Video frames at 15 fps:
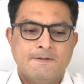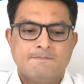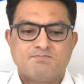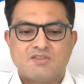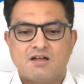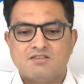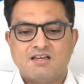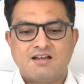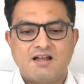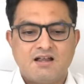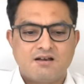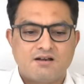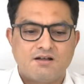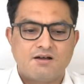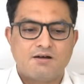Now there
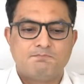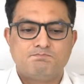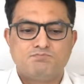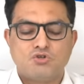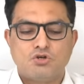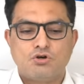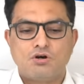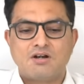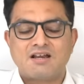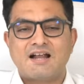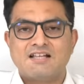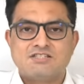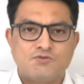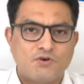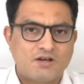are
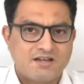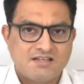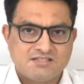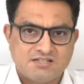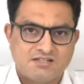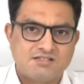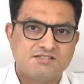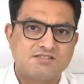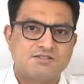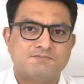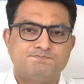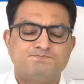transfer agents